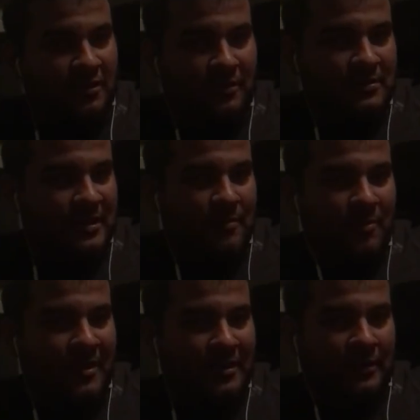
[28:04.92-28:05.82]
all the time
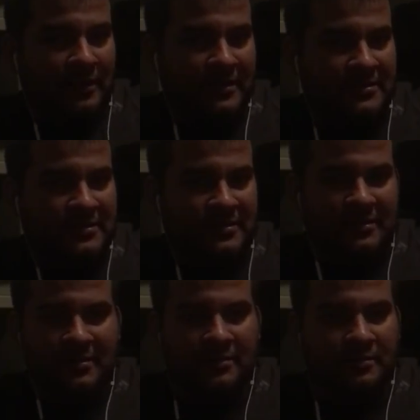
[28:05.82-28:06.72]
about lease
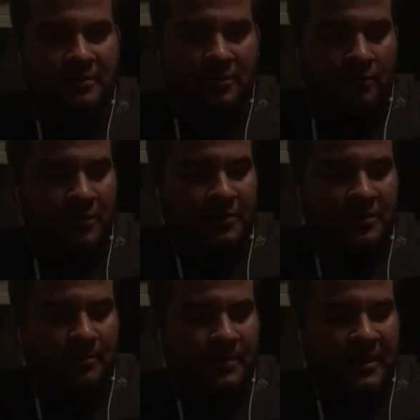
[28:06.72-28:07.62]
and going to
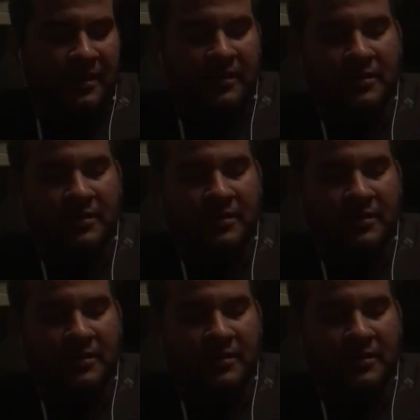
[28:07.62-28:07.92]
the bank.